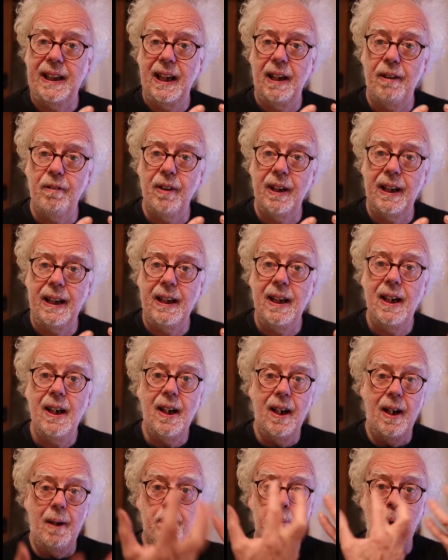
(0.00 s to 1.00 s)
carefully,
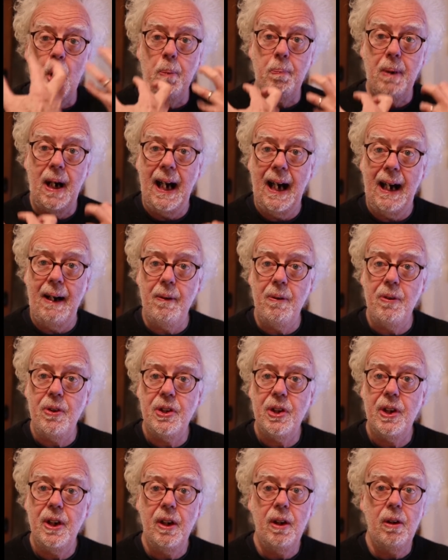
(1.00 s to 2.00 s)
and pop
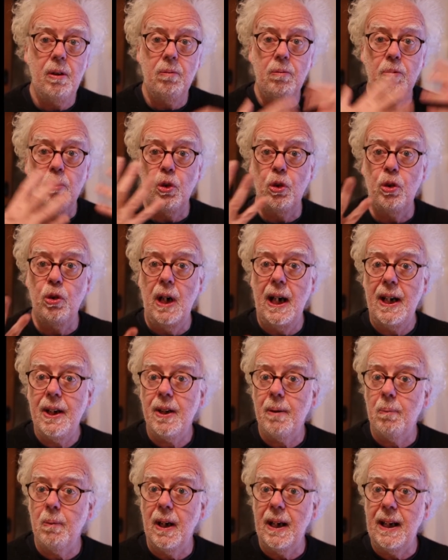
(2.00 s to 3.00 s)
out
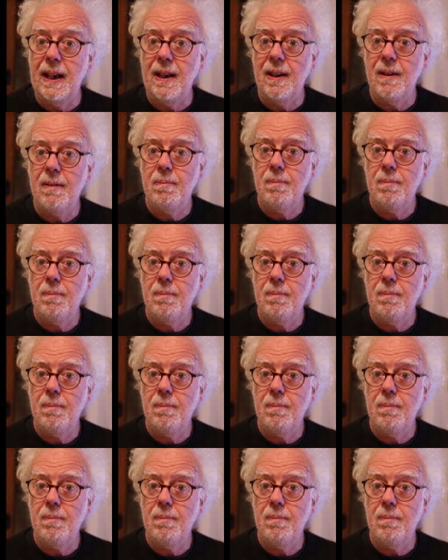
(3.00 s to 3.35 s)
randomly.